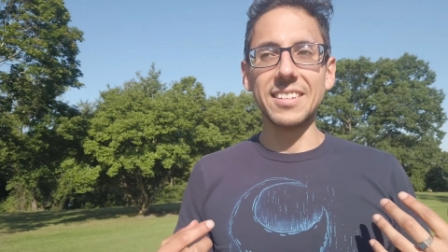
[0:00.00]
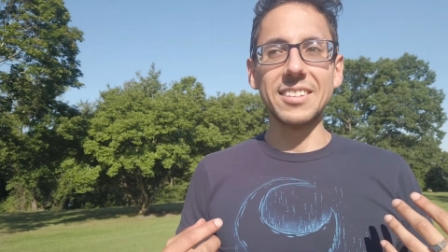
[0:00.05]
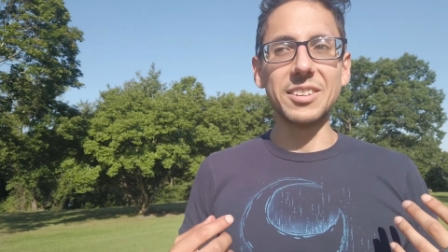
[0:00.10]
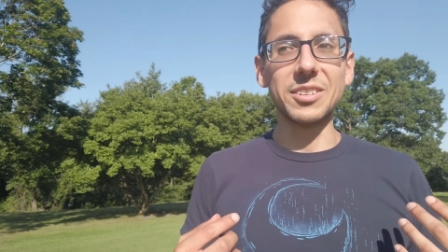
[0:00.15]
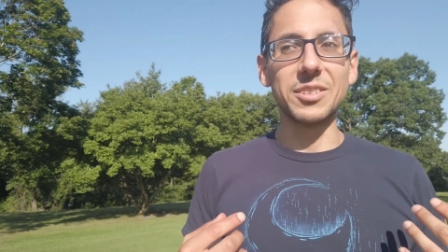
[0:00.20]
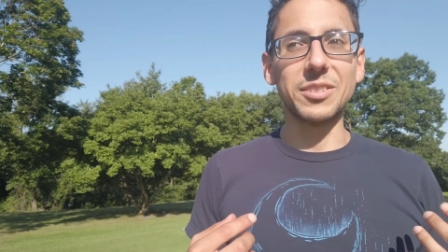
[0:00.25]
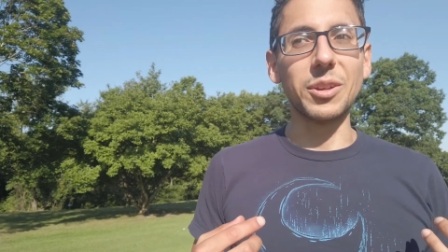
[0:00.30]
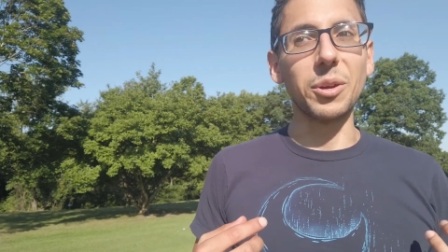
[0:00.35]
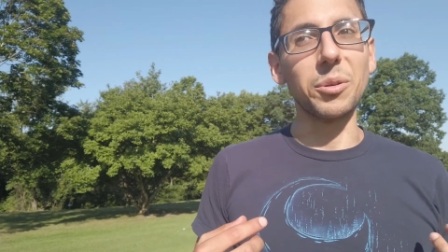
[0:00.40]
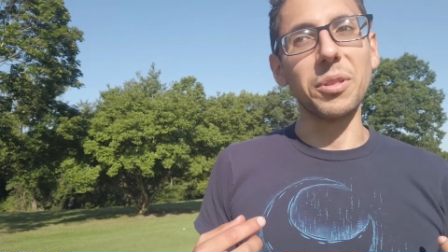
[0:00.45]

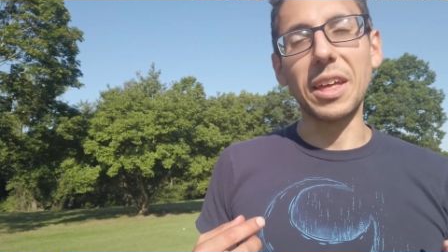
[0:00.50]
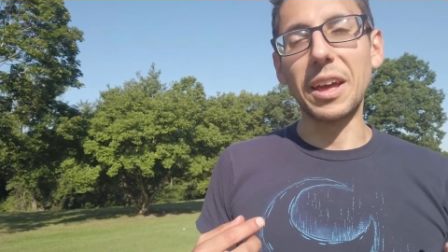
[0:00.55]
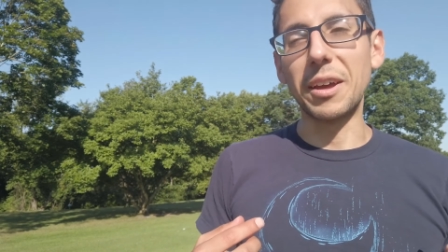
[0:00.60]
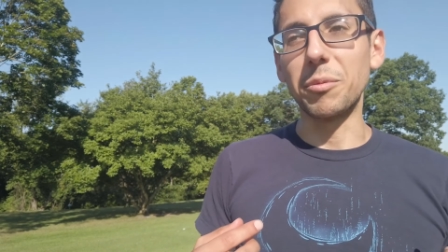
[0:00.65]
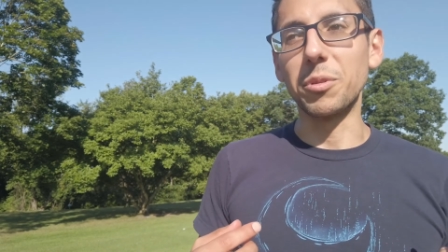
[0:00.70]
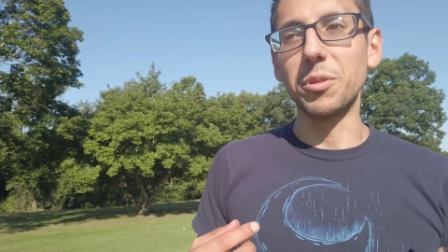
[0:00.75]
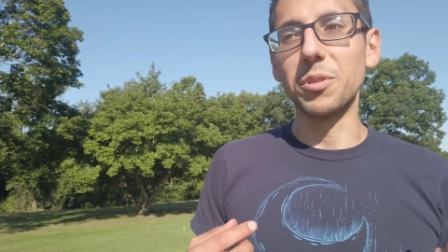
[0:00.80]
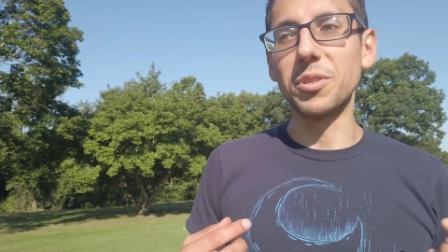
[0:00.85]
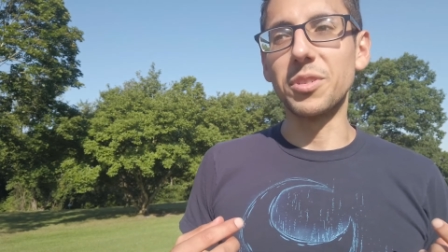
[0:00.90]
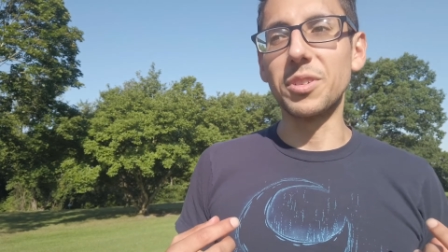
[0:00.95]
so that
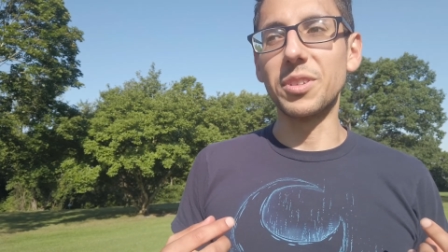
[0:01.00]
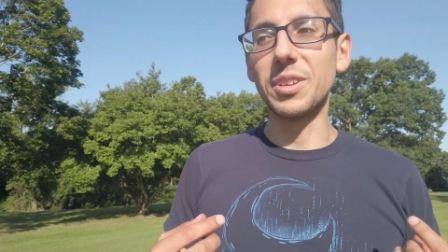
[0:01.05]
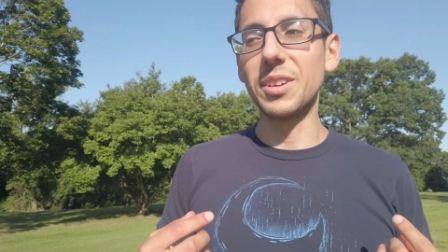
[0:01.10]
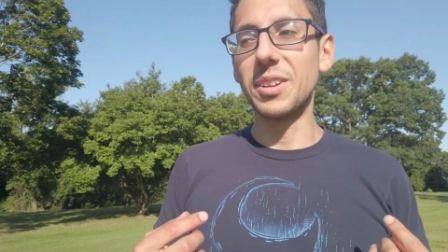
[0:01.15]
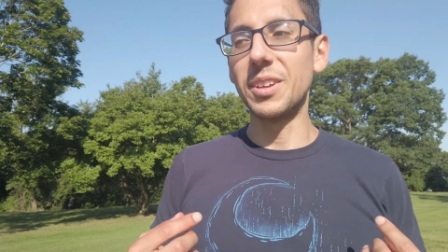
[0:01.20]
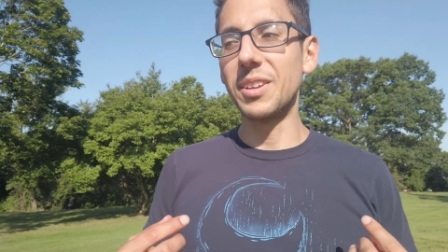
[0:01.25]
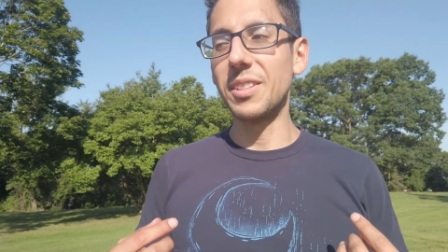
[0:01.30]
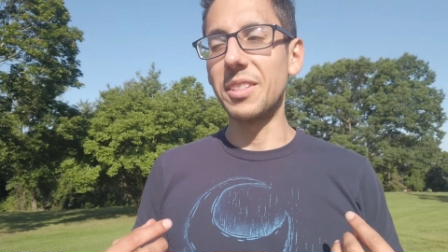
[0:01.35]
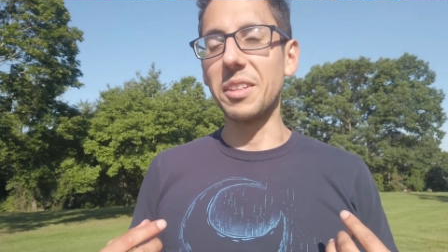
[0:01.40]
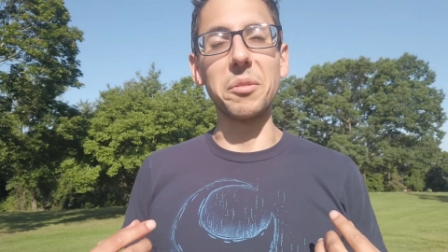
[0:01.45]
was
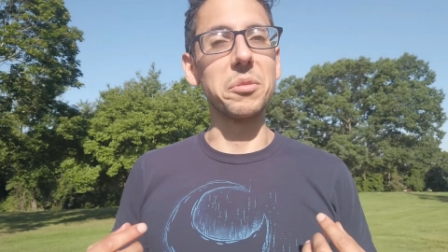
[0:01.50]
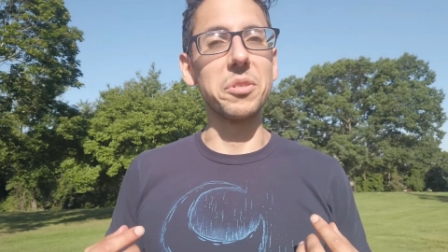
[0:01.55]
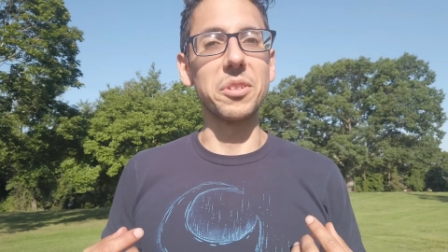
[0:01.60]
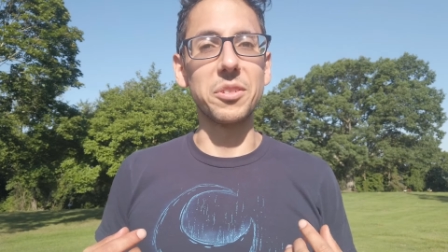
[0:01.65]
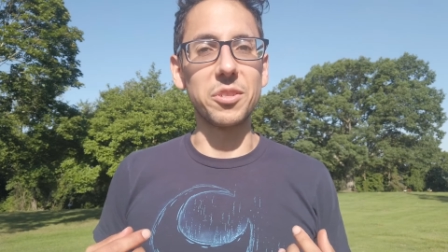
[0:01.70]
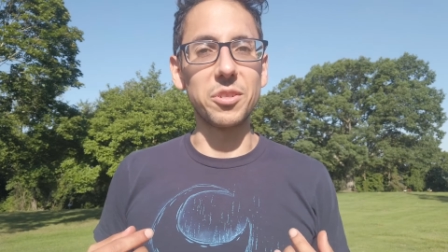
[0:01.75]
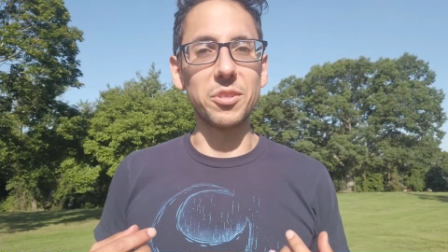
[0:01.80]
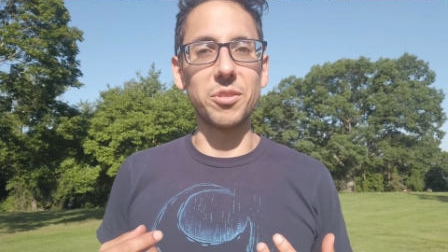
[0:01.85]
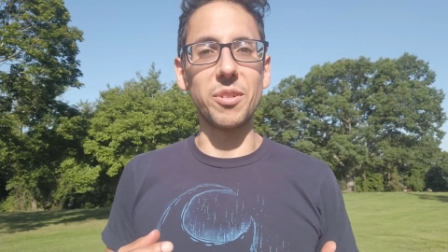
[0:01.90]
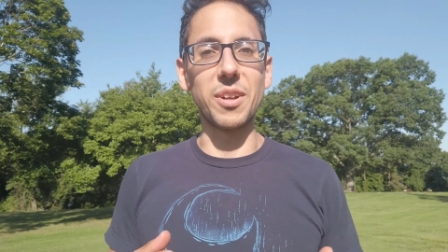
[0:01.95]
a
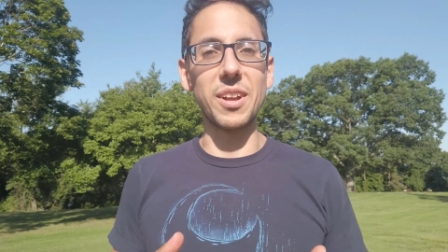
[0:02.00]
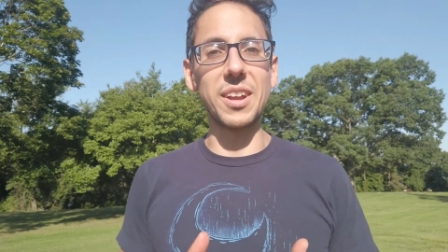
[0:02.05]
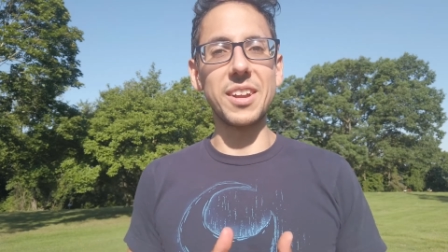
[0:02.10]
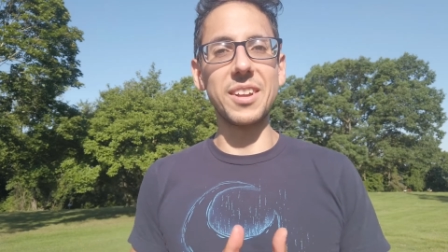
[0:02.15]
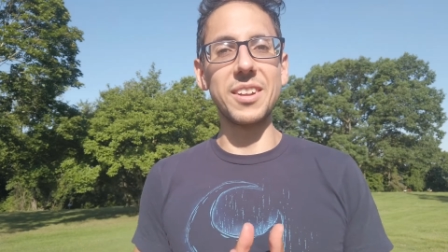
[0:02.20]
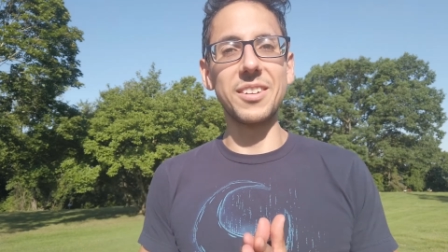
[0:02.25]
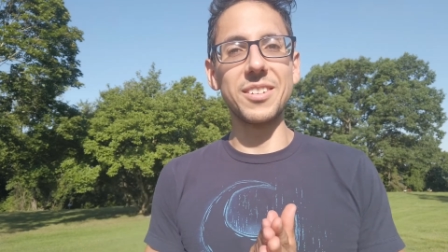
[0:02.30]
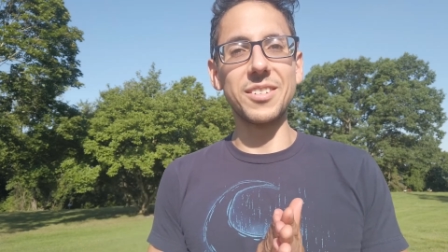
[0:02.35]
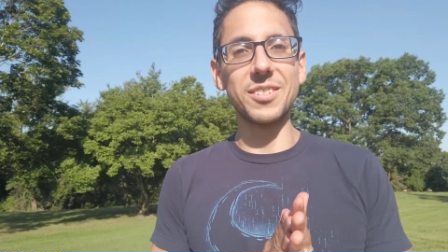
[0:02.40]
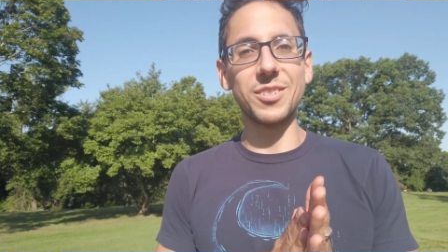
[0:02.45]

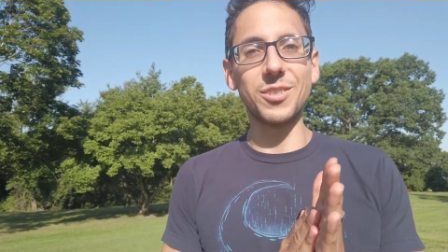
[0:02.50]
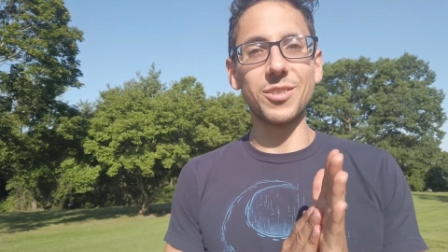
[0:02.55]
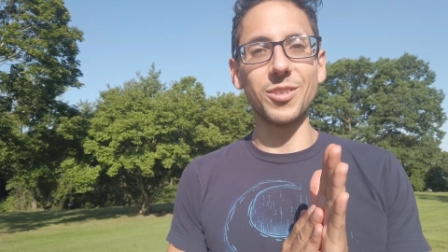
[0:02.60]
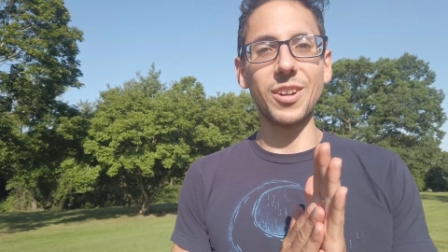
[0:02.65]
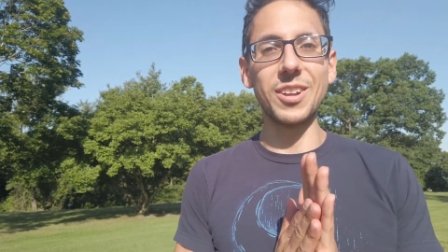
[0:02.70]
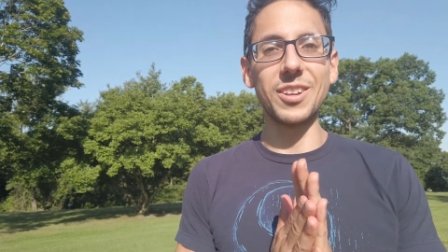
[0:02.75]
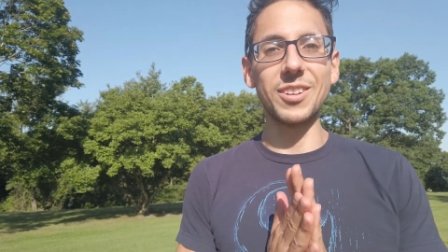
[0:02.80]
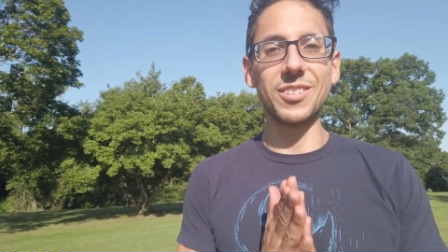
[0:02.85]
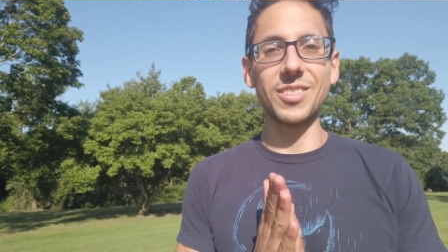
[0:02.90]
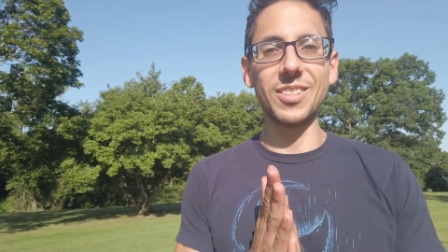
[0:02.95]

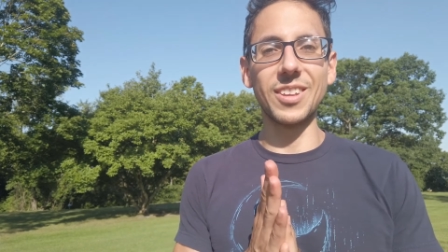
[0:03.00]
strange